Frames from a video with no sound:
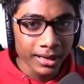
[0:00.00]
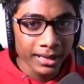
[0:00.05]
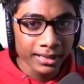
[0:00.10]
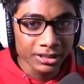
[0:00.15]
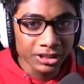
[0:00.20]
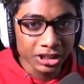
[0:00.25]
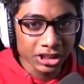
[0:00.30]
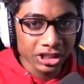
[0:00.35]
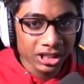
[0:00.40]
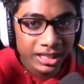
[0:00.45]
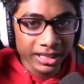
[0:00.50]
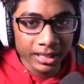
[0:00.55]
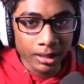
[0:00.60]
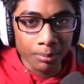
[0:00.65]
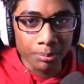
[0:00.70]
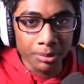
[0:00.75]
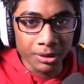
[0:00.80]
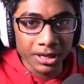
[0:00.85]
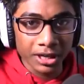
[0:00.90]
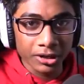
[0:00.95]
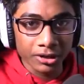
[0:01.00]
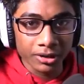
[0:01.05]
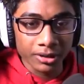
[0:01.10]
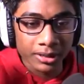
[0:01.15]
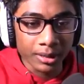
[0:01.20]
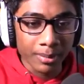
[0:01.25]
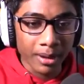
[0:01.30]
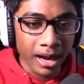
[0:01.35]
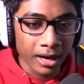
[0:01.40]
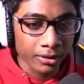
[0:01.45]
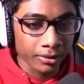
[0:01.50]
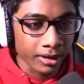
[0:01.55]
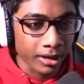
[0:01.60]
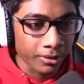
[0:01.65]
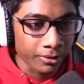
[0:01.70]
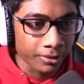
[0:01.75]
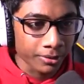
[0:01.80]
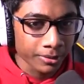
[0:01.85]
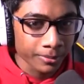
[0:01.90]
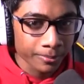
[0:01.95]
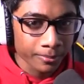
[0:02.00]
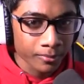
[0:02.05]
And just like a breeder in the background.